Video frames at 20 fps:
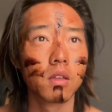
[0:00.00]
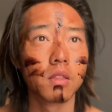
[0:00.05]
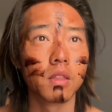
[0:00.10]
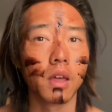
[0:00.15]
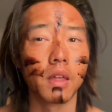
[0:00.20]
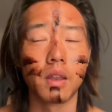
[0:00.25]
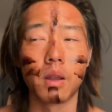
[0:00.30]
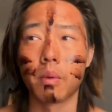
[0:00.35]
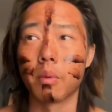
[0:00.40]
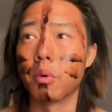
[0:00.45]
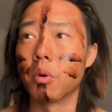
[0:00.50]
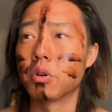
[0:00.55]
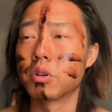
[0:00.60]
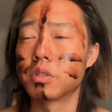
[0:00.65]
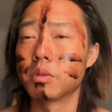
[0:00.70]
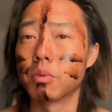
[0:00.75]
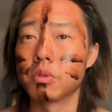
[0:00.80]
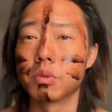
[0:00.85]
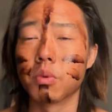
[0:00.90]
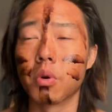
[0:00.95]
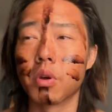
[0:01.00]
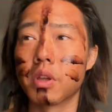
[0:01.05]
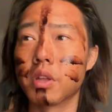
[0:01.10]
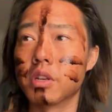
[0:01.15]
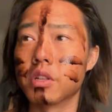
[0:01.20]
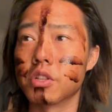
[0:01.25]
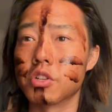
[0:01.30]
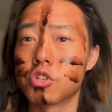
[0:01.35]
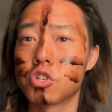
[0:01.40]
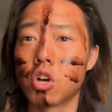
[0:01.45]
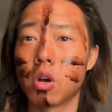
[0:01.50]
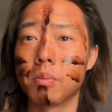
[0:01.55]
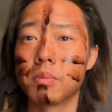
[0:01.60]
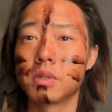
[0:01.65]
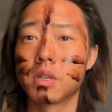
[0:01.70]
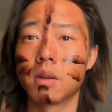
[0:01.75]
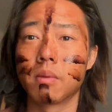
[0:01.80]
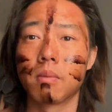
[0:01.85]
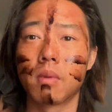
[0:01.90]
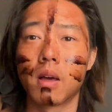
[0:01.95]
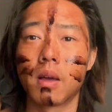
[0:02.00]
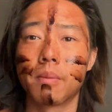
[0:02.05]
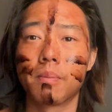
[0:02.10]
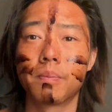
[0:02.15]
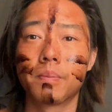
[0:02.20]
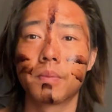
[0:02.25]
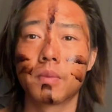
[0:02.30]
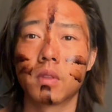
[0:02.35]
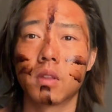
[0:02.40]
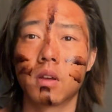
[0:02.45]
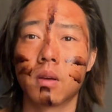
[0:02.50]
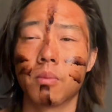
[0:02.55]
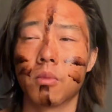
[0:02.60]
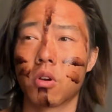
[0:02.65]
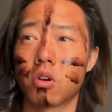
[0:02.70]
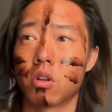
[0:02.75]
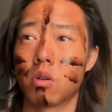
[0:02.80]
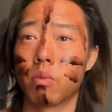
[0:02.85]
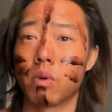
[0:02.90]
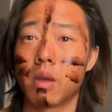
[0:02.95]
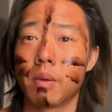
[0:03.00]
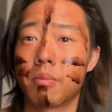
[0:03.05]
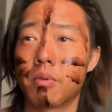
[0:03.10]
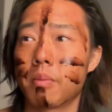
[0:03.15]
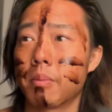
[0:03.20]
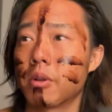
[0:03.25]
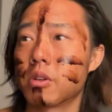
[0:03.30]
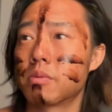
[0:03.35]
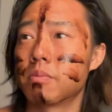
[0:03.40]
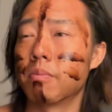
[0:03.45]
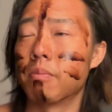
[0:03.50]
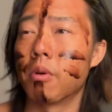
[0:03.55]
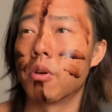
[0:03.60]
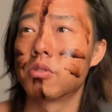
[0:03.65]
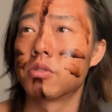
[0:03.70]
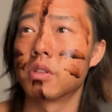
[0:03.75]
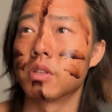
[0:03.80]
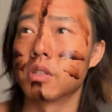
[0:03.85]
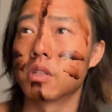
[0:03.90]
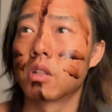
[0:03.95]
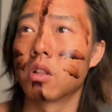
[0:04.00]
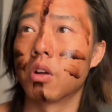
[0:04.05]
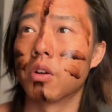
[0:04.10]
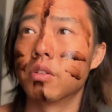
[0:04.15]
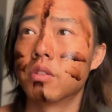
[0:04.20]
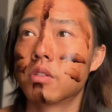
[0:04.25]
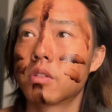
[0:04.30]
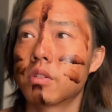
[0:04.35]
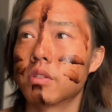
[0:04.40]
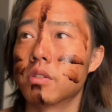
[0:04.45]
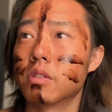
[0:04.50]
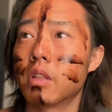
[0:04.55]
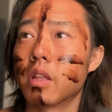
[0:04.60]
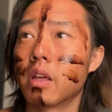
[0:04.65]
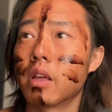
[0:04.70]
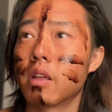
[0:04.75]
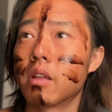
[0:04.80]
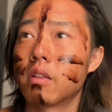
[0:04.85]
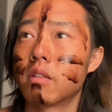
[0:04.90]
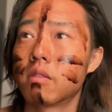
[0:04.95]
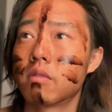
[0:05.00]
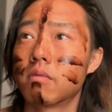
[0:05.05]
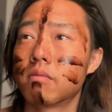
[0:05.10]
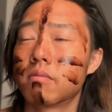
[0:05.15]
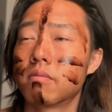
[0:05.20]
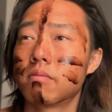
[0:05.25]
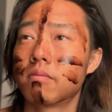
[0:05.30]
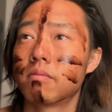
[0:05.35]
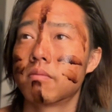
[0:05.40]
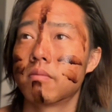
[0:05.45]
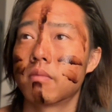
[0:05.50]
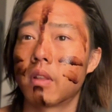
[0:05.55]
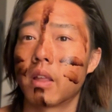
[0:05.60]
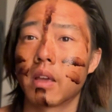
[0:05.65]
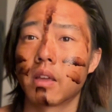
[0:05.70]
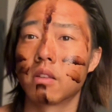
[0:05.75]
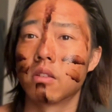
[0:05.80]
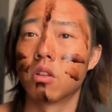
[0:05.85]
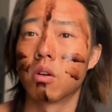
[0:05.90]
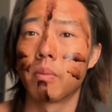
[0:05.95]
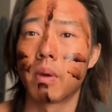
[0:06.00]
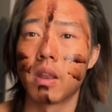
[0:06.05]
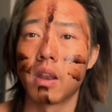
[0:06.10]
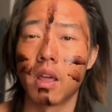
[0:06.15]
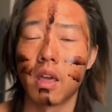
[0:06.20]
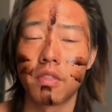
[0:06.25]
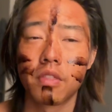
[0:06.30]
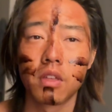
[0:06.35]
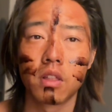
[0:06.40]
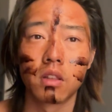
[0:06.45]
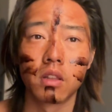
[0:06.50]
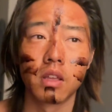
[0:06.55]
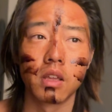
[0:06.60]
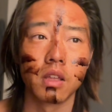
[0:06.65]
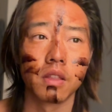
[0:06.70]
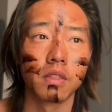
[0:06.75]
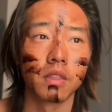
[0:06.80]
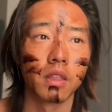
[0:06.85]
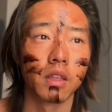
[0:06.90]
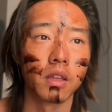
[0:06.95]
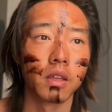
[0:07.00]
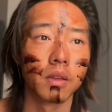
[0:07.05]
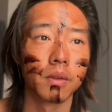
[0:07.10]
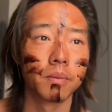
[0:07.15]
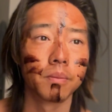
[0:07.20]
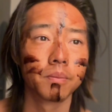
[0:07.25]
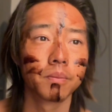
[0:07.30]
And I was walking into the shops, and I'm like, I'm not going to wear pretty much most of these clothes because they're like not made ethically, and they're,